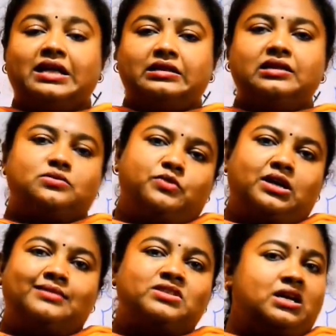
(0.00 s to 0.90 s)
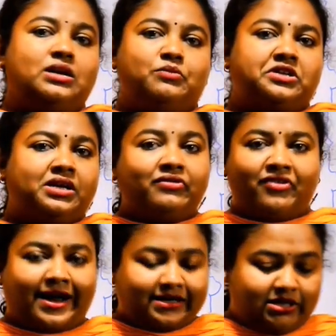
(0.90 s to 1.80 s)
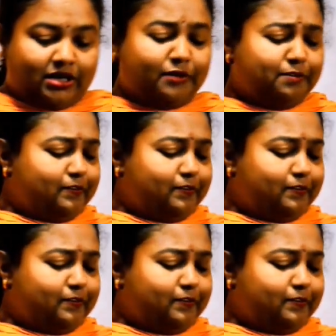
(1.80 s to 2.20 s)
this becomes a limiting factor.